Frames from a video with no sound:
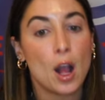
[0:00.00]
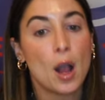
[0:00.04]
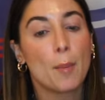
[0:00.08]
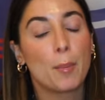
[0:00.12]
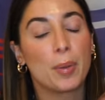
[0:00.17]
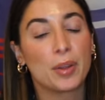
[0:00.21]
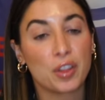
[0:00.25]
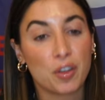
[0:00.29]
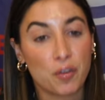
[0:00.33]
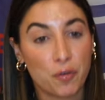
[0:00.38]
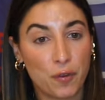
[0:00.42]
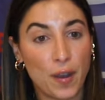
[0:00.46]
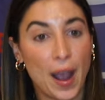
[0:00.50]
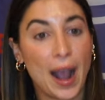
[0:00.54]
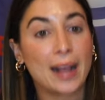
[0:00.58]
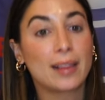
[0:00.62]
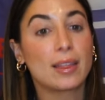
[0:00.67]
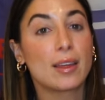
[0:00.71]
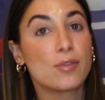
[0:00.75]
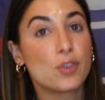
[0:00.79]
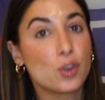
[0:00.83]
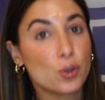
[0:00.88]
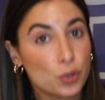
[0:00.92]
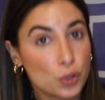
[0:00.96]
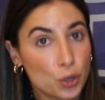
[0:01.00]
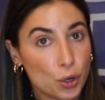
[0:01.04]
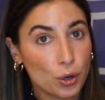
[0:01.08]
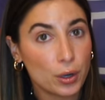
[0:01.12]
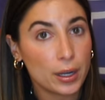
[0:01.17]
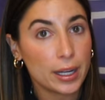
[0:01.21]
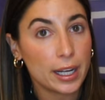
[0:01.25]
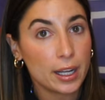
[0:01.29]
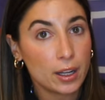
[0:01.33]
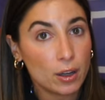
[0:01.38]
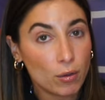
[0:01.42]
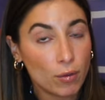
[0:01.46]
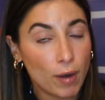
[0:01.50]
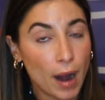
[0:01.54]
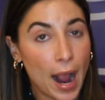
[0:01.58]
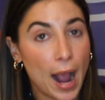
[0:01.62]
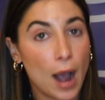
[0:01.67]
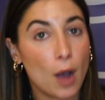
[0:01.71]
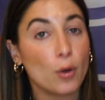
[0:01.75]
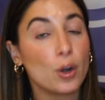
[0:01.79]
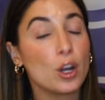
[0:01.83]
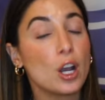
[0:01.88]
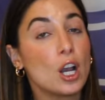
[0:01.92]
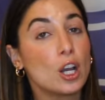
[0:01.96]
But the fact that they're turning it
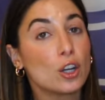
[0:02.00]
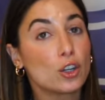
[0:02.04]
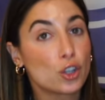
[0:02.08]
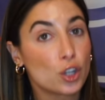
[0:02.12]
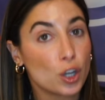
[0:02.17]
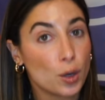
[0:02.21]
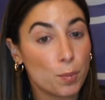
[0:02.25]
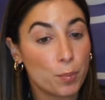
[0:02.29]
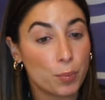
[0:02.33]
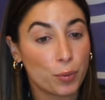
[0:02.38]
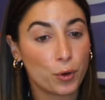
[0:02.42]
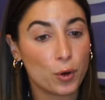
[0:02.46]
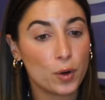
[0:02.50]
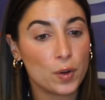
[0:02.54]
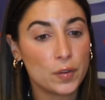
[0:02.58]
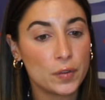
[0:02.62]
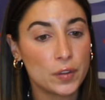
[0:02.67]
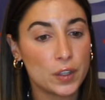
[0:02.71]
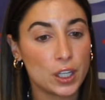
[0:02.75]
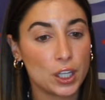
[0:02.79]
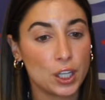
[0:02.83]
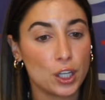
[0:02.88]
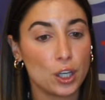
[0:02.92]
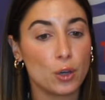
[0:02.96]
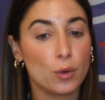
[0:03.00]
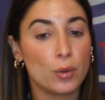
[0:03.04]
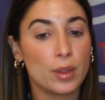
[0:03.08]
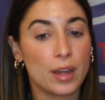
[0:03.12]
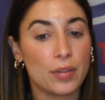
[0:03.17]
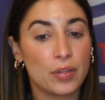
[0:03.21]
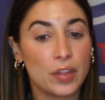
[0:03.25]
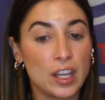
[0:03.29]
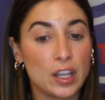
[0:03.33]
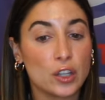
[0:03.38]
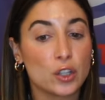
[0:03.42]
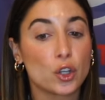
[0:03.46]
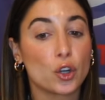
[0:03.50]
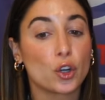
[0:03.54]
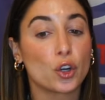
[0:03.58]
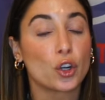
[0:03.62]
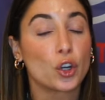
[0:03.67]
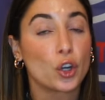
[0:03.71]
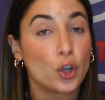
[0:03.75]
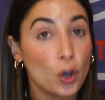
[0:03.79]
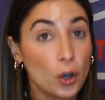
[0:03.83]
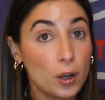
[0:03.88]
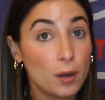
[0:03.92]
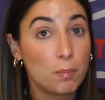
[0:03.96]
around should prove to you that these are
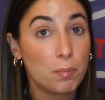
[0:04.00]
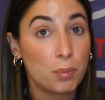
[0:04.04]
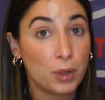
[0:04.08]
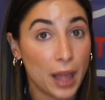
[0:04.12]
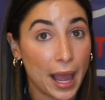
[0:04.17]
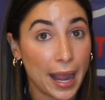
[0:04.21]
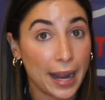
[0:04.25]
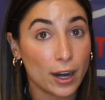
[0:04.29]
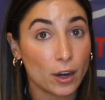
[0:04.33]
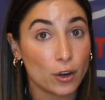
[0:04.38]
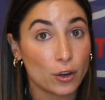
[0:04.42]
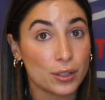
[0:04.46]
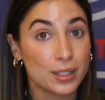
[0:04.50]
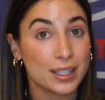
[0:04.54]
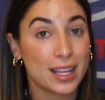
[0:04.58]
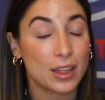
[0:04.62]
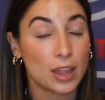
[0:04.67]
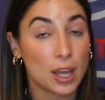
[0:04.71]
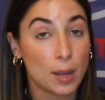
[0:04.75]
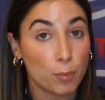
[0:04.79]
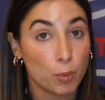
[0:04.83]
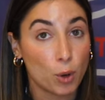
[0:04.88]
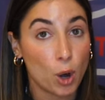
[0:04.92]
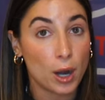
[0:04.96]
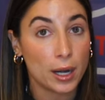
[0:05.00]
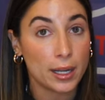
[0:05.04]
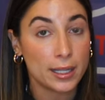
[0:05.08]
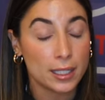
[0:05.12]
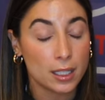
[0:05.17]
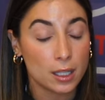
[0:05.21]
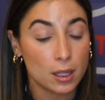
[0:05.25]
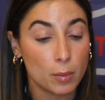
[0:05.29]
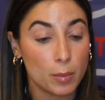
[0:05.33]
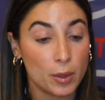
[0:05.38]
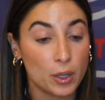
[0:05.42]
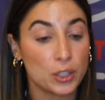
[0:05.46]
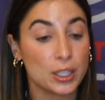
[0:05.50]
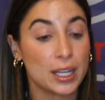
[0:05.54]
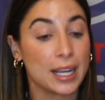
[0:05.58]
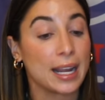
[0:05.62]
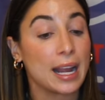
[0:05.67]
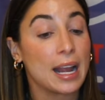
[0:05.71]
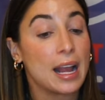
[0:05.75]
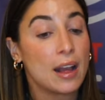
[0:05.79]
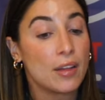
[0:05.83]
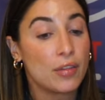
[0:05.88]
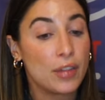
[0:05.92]
good players that they brought into the building.